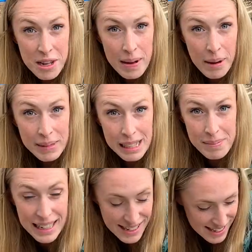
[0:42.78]
about
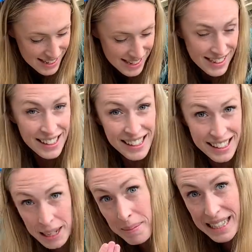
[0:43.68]
Minibeasts.
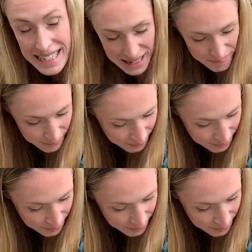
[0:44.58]
Come and listen.